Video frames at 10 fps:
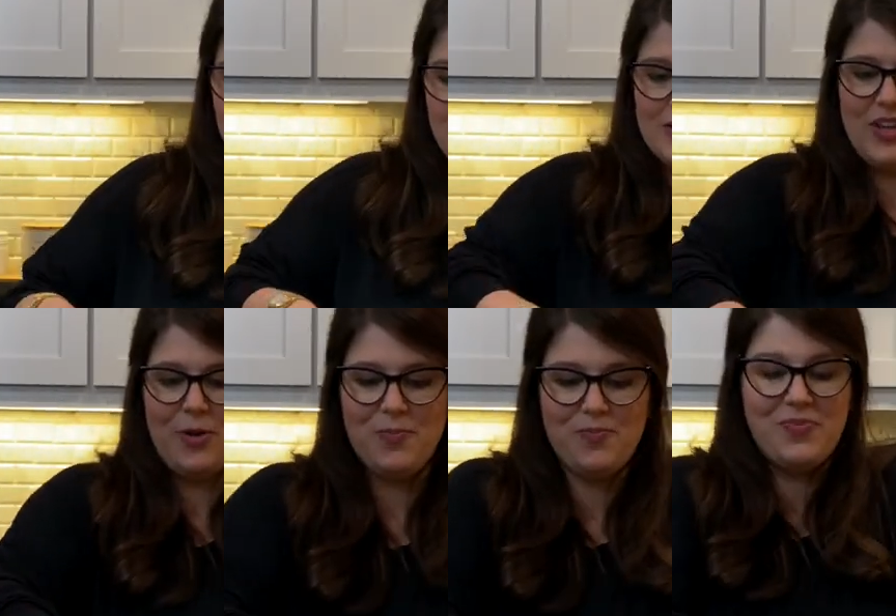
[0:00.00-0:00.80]
So
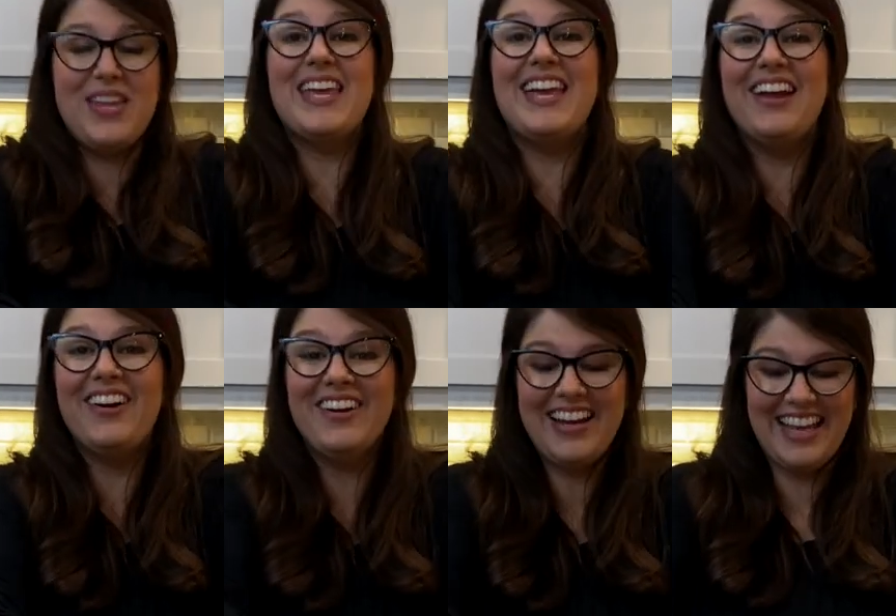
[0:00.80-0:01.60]

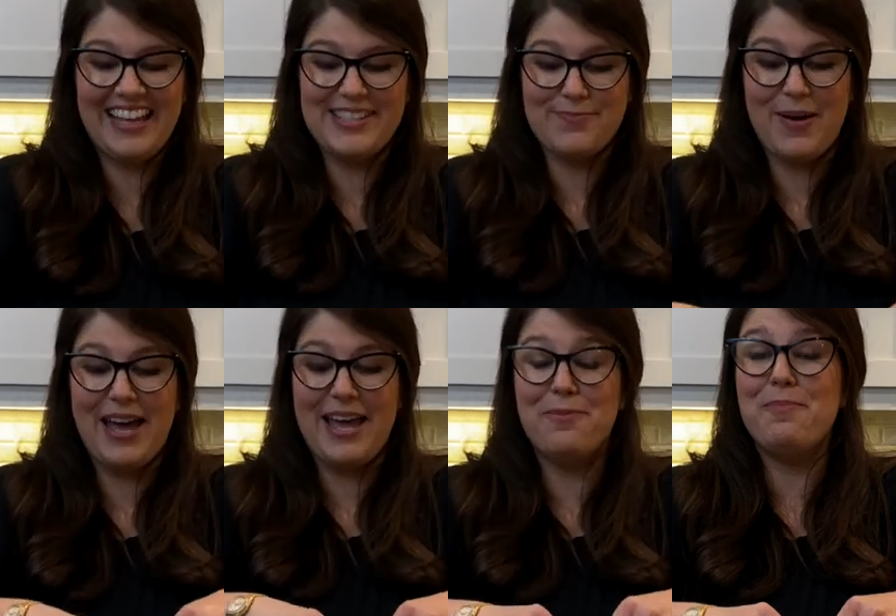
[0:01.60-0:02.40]
here is
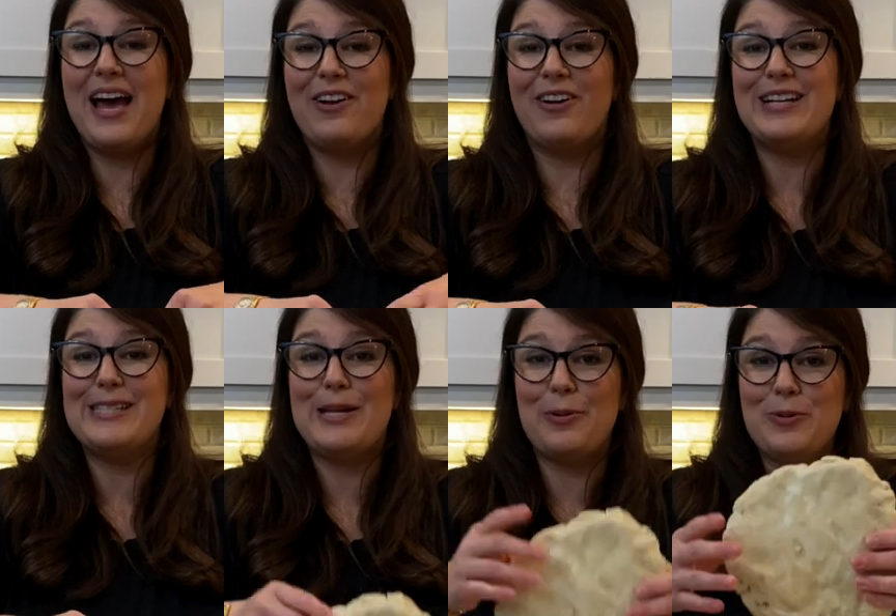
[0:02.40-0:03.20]
my pie
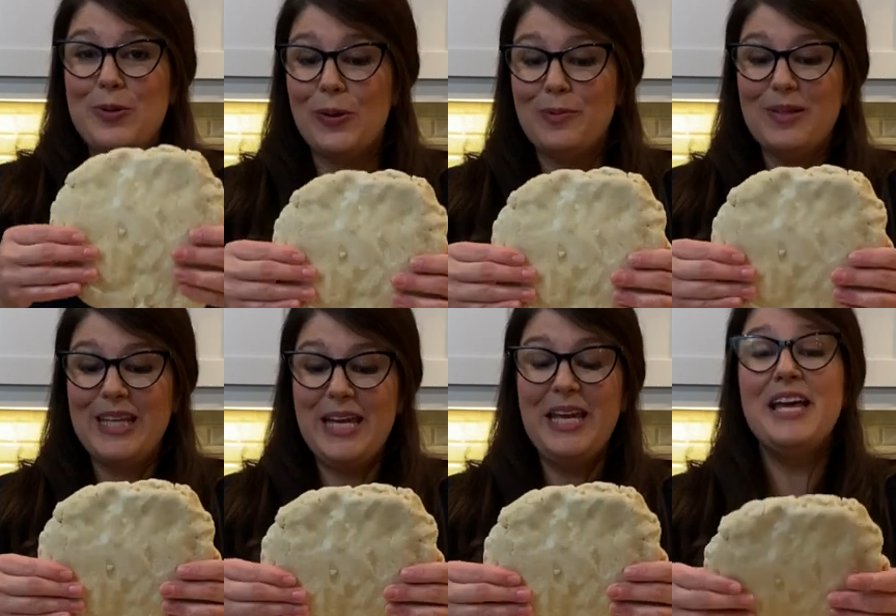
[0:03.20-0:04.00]
crust. Now,
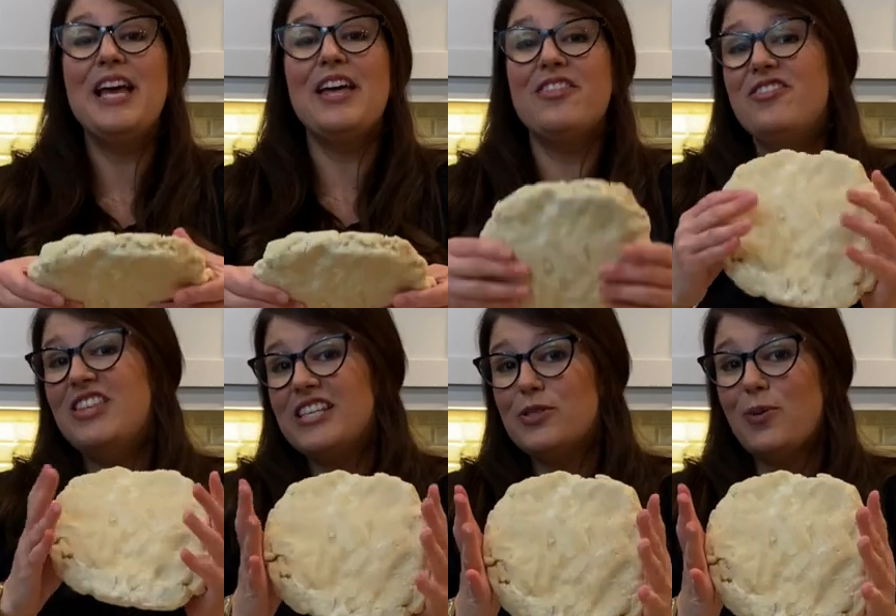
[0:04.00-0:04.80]
normally
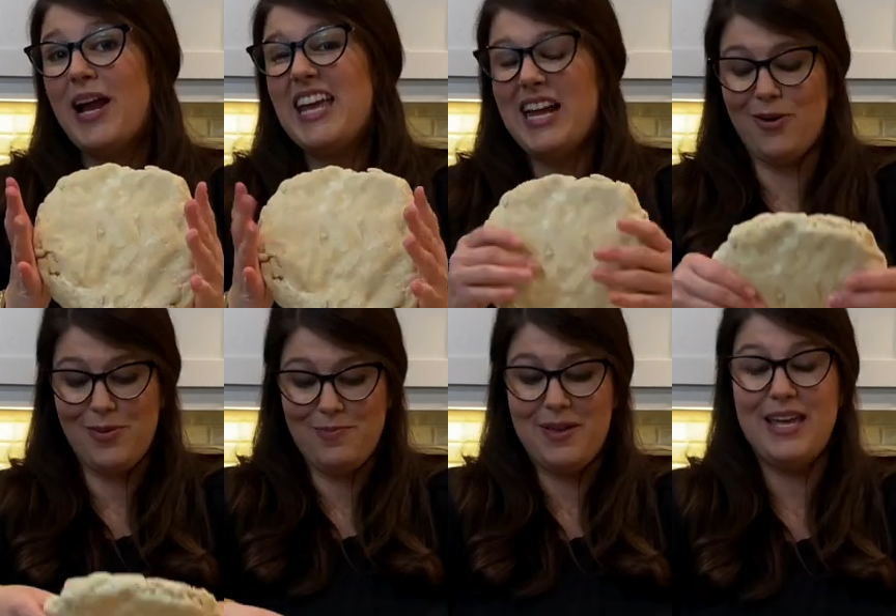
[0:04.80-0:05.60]
this right here
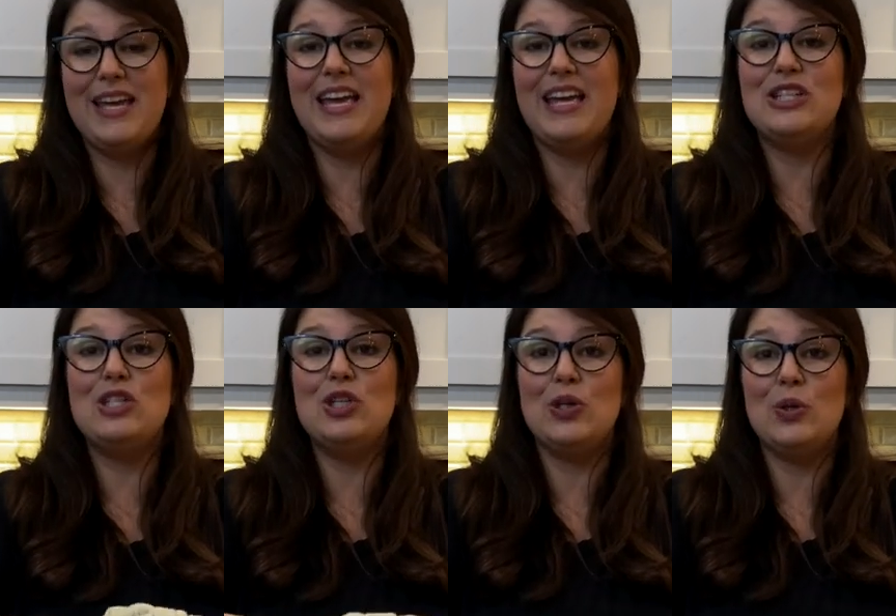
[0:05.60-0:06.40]
would be
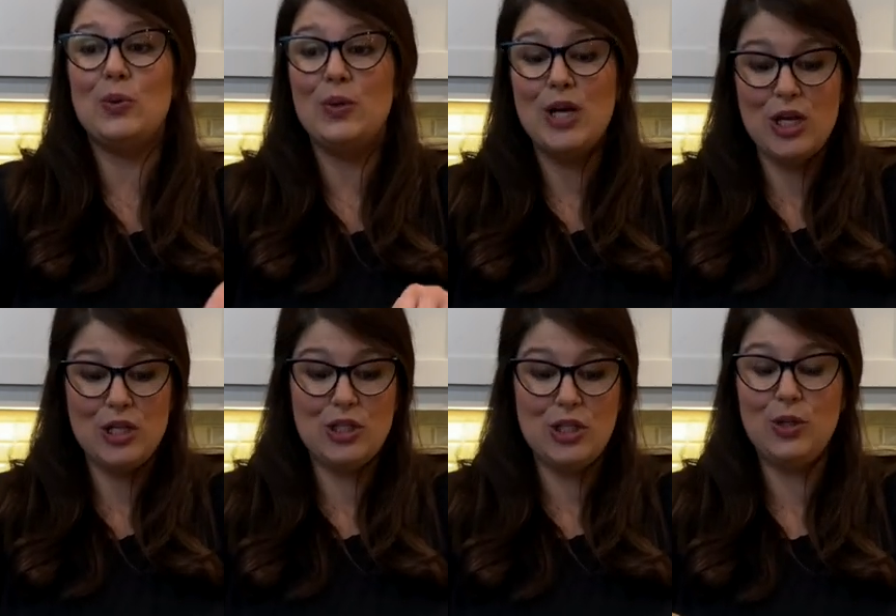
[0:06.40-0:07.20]
into
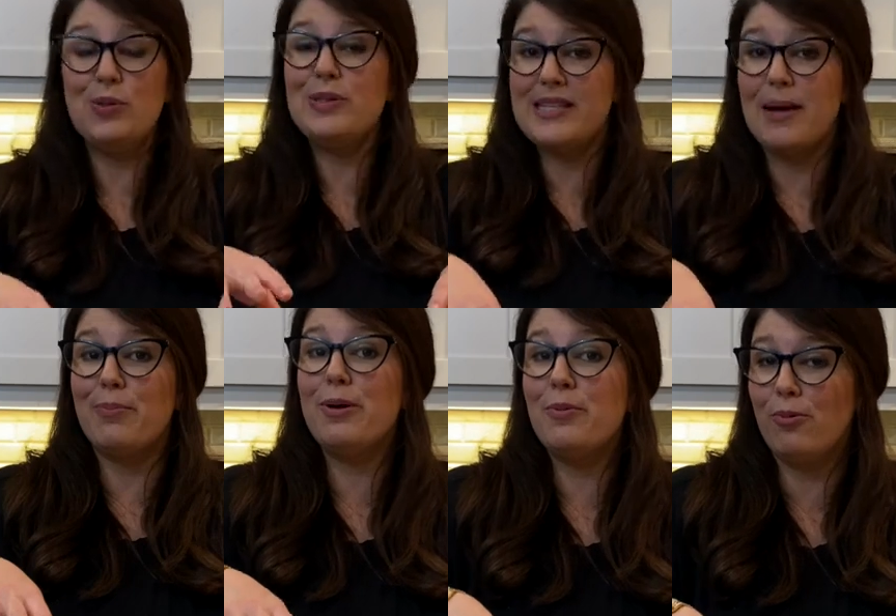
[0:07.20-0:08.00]
2
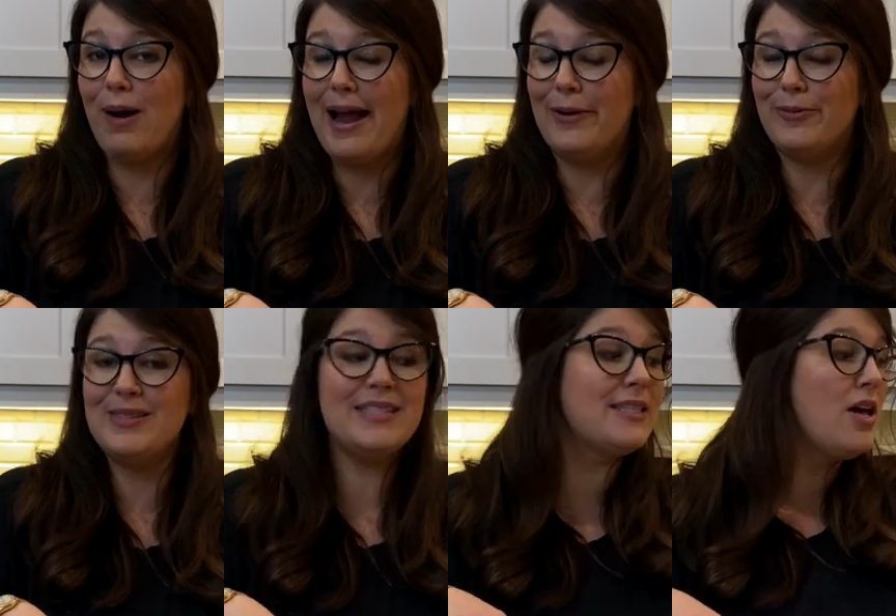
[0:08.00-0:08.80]
separate
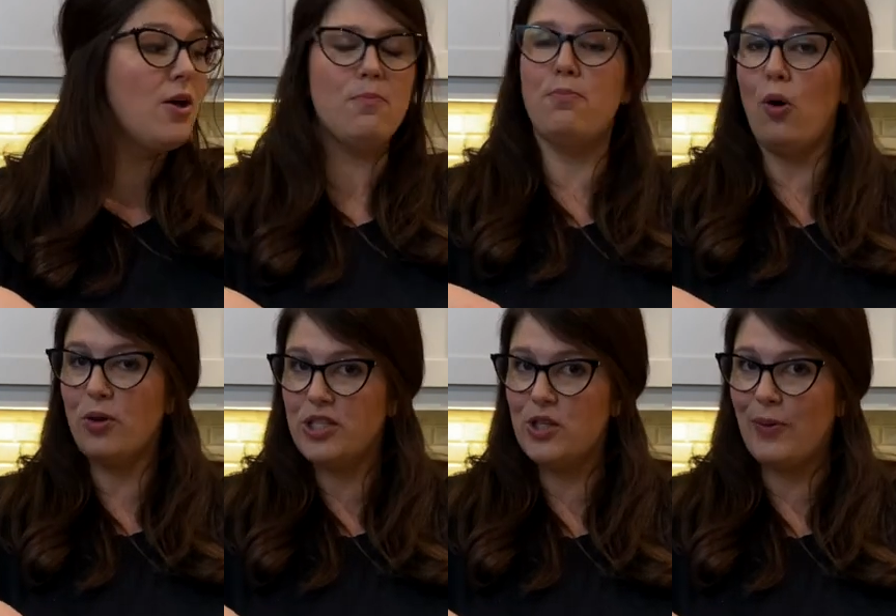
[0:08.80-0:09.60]
rounds.
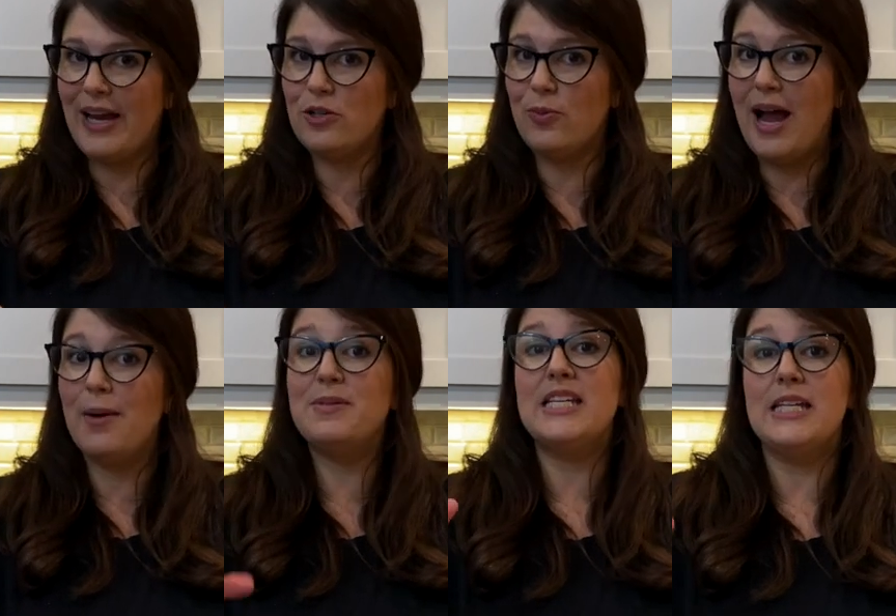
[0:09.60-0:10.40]
Both saran
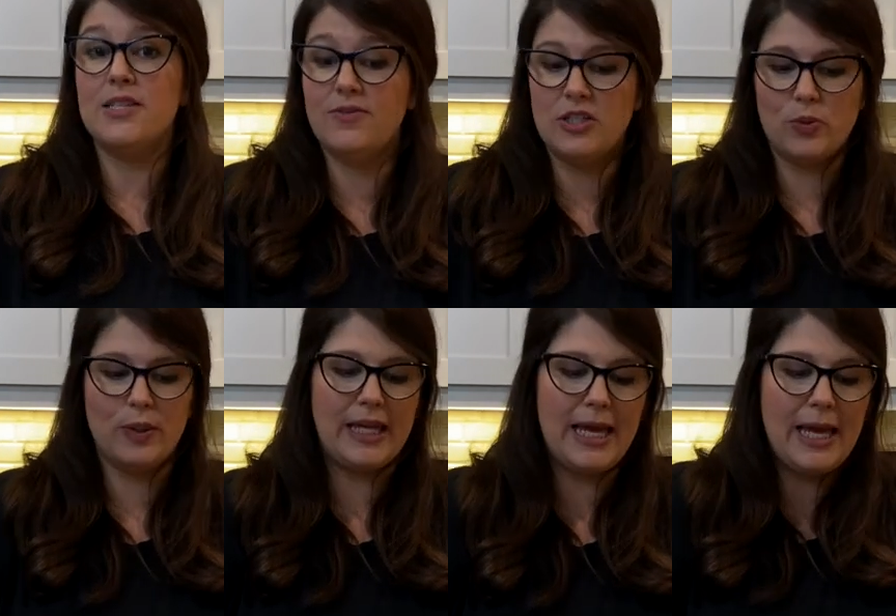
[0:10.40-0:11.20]
wrapped individually.